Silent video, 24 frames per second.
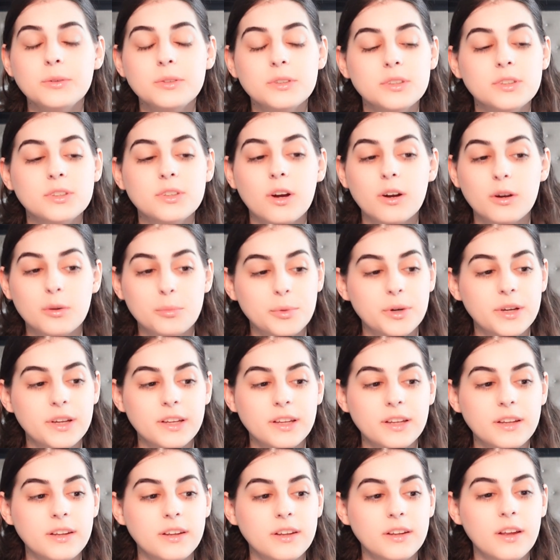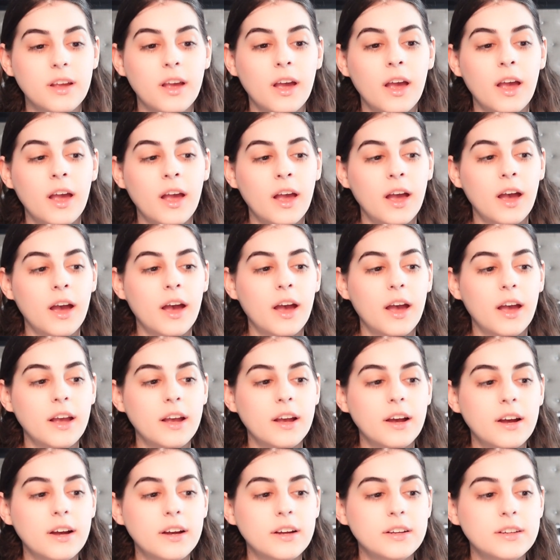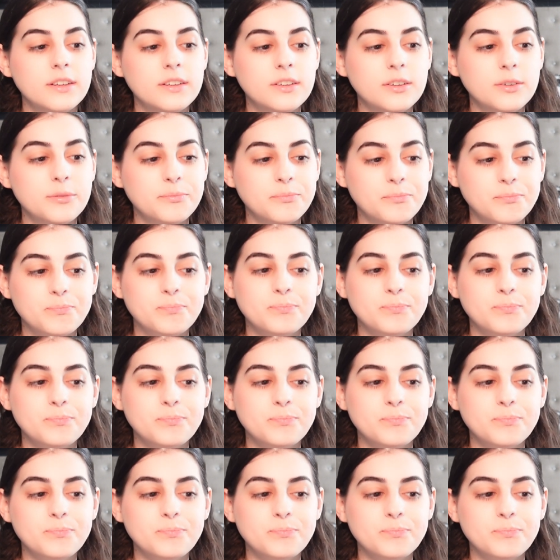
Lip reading: it was just heartbreaking. And